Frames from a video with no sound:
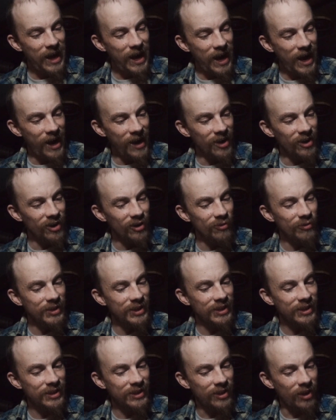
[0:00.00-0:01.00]
I
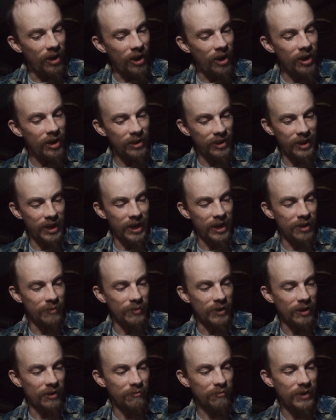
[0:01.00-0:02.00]
always thought that
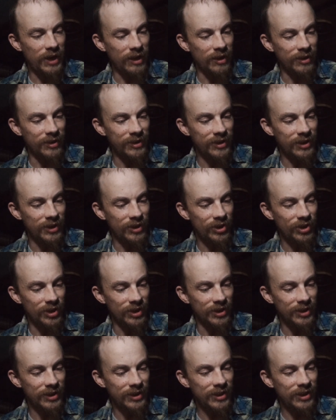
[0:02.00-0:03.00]
about
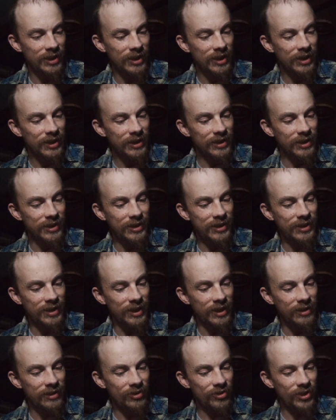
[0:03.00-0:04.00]
politicians, he said.